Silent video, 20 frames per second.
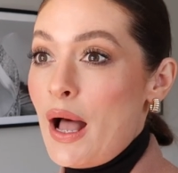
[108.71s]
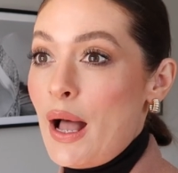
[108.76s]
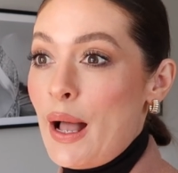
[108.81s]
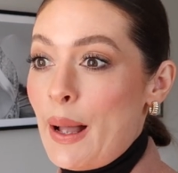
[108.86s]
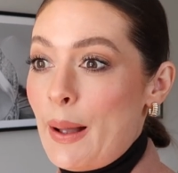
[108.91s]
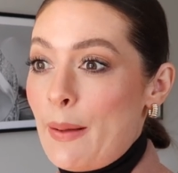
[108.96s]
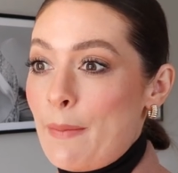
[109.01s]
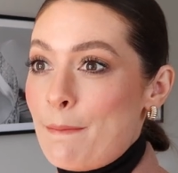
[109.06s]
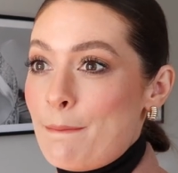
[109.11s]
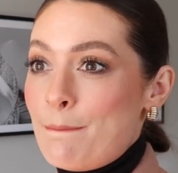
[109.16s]

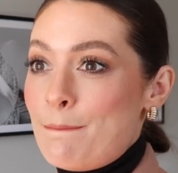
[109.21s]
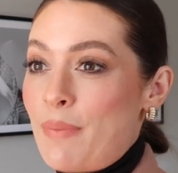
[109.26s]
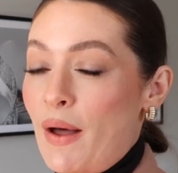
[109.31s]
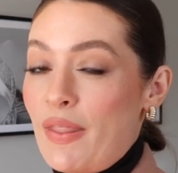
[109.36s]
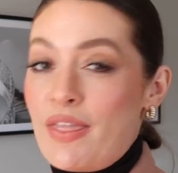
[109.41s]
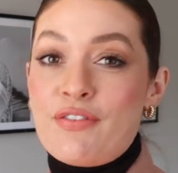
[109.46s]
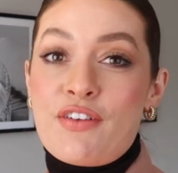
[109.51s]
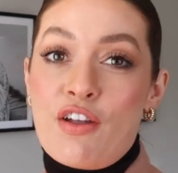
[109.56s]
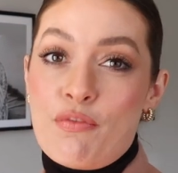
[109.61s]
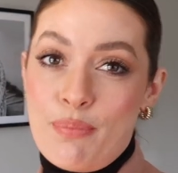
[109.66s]
um,
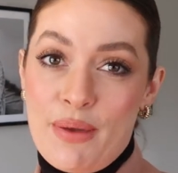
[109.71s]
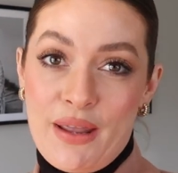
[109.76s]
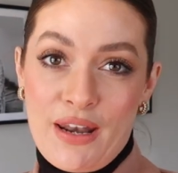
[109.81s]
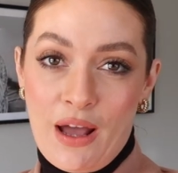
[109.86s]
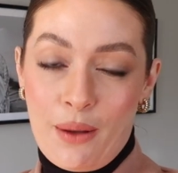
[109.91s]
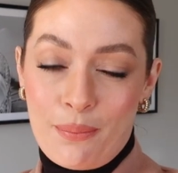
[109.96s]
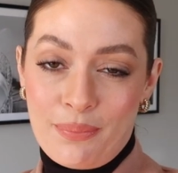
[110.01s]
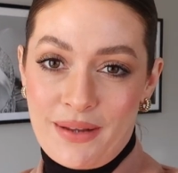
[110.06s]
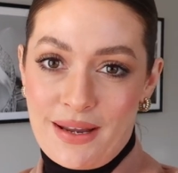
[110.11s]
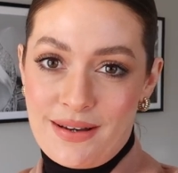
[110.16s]
but they've given me an
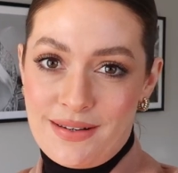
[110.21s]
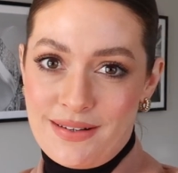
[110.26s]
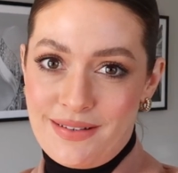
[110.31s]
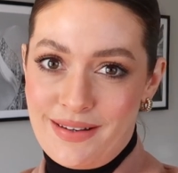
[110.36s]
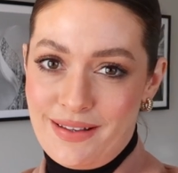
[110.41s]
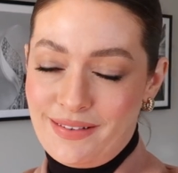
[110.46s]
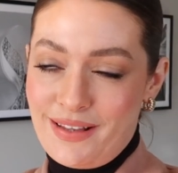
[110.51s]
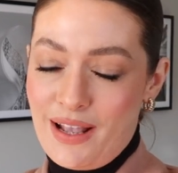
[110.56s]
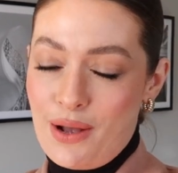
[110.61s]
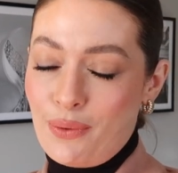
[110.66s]
updated
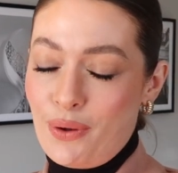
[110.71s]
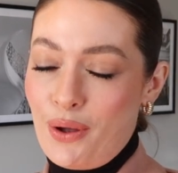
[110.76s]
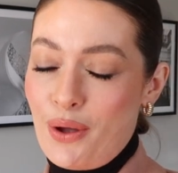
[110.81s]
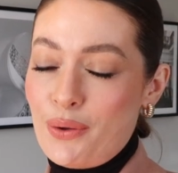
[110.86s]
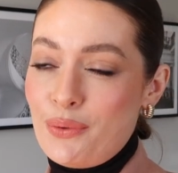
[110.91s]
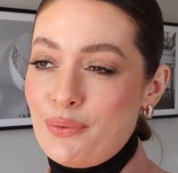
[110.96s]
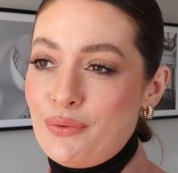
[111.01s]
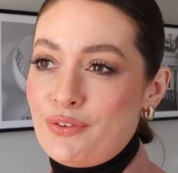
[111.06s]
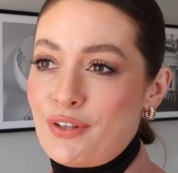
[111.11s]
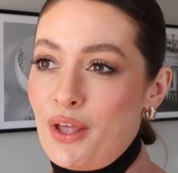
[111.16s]
discount
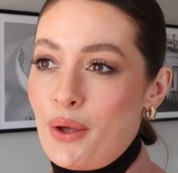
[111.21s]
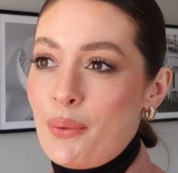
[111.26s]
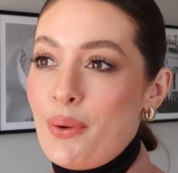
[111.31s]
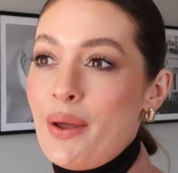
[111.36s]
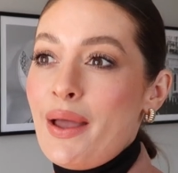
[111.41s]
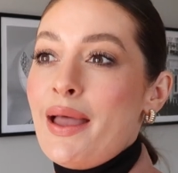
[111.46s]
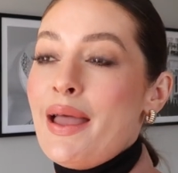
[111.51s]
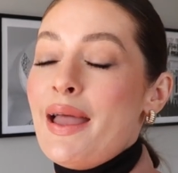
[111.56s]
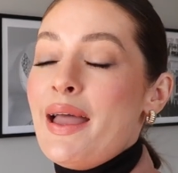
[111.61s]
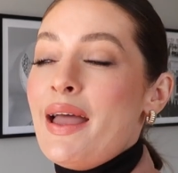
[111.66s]
code. So